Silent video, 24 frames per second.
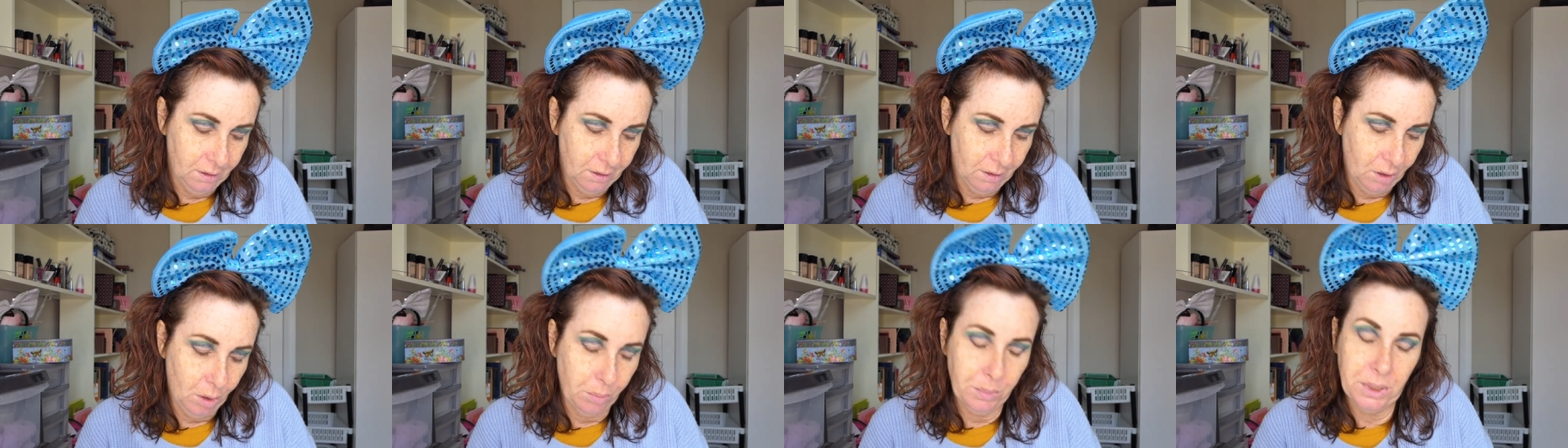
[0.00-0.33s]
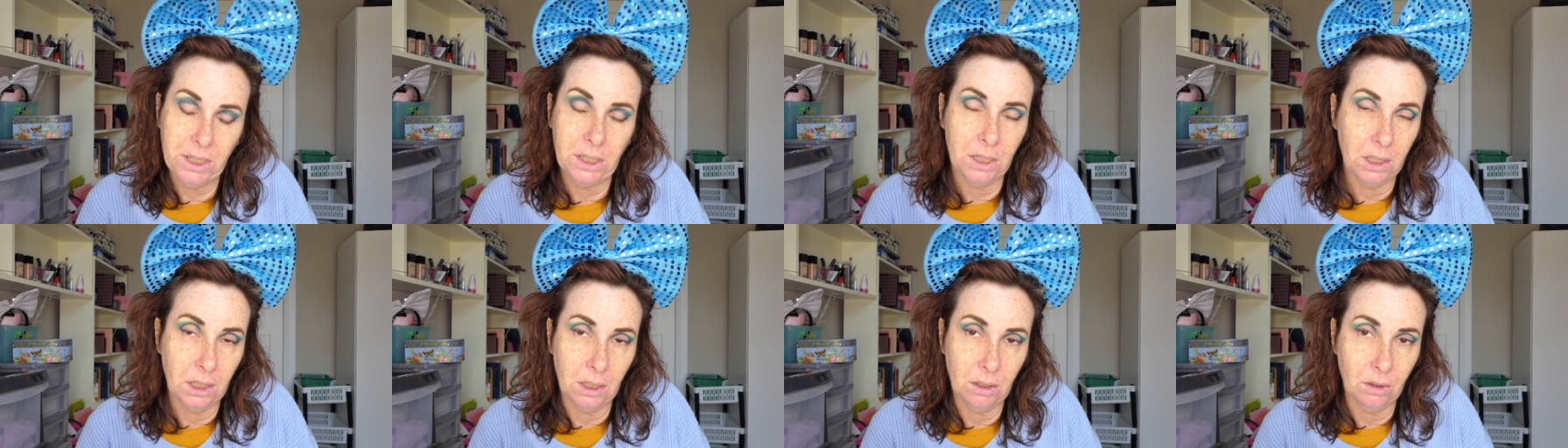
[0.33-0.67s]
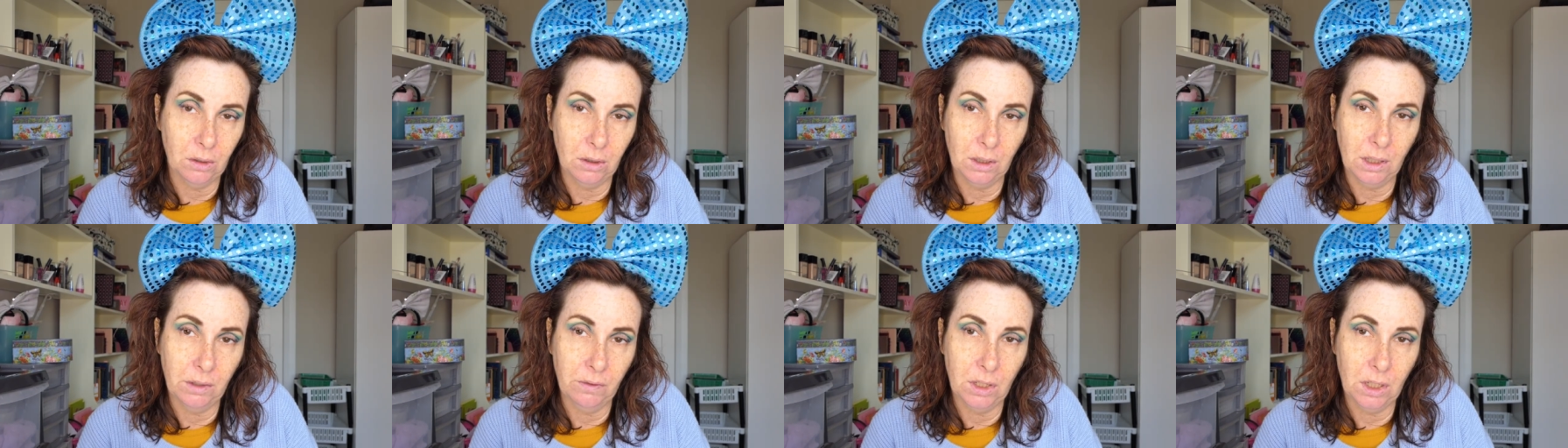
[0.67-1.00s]
commenting
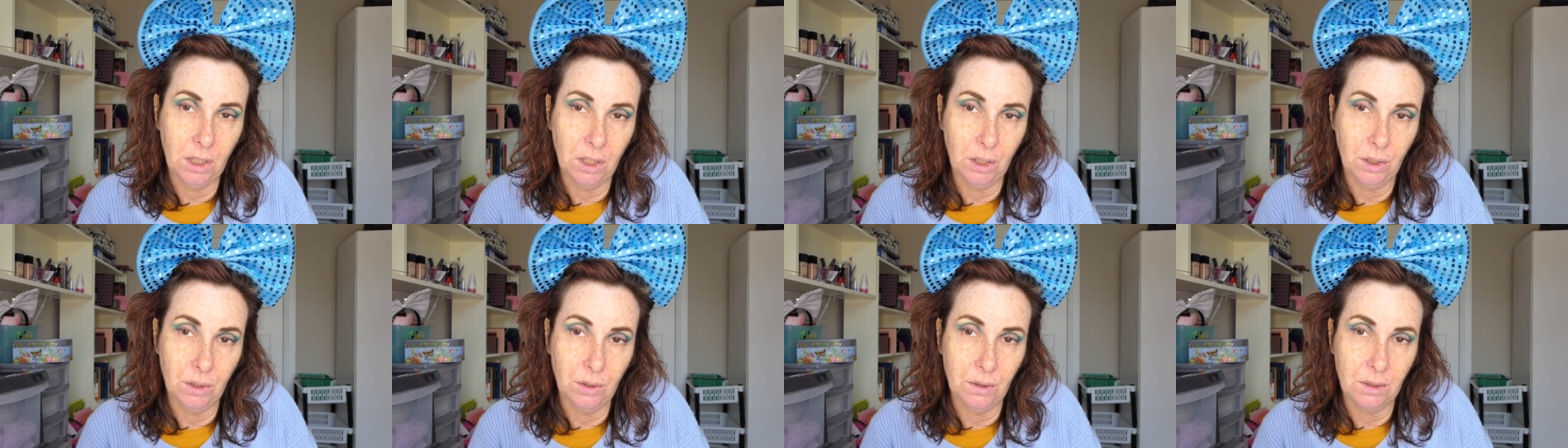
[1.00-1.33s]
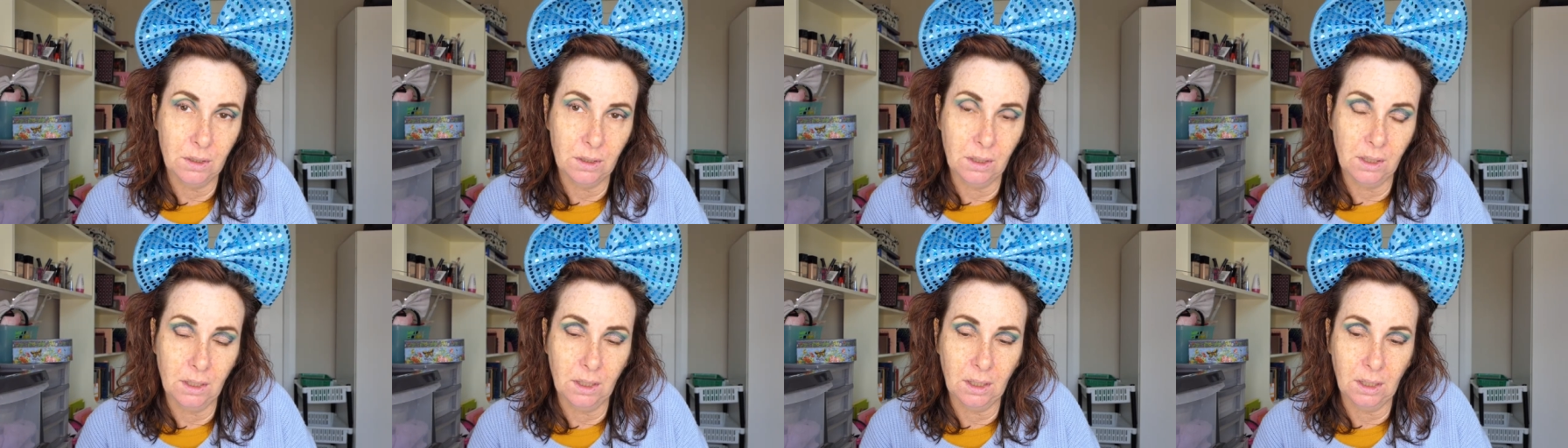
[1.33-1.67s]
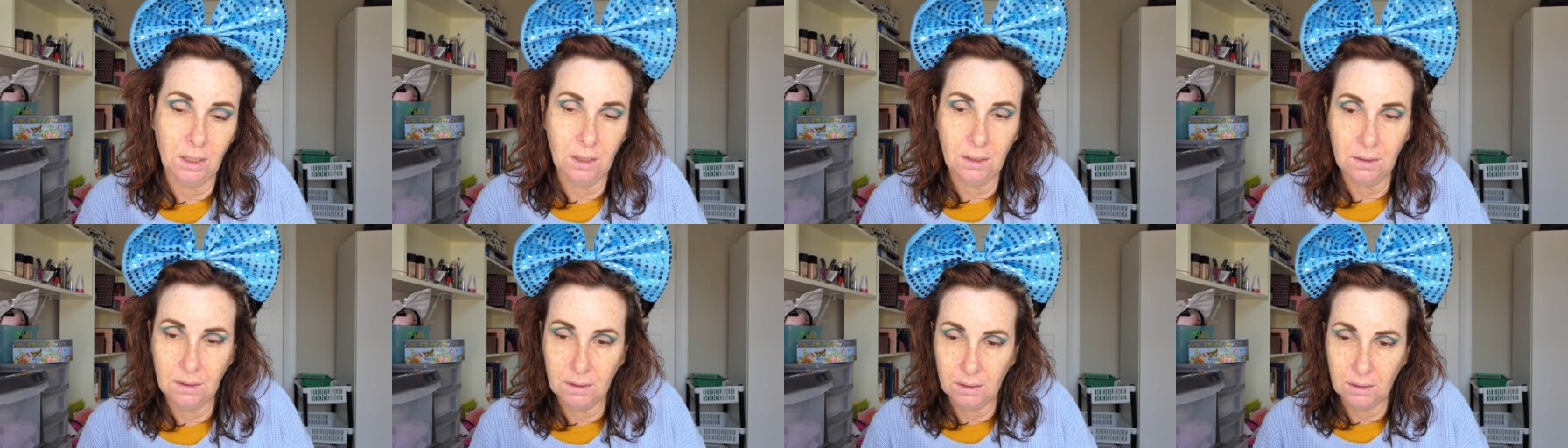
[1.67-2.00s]
on their videos and
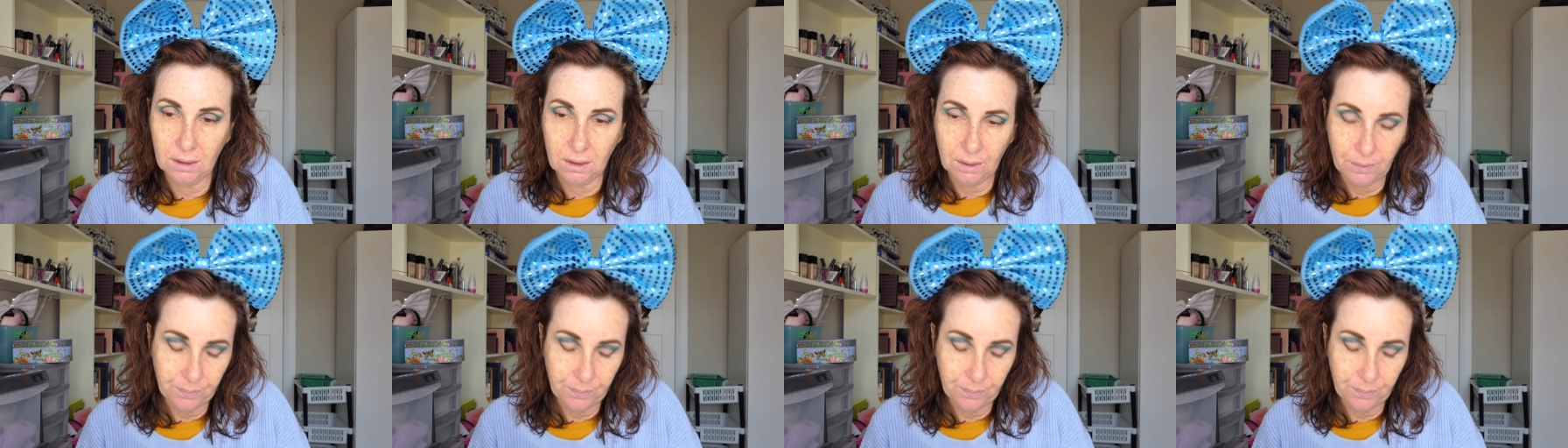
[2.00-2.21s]
things.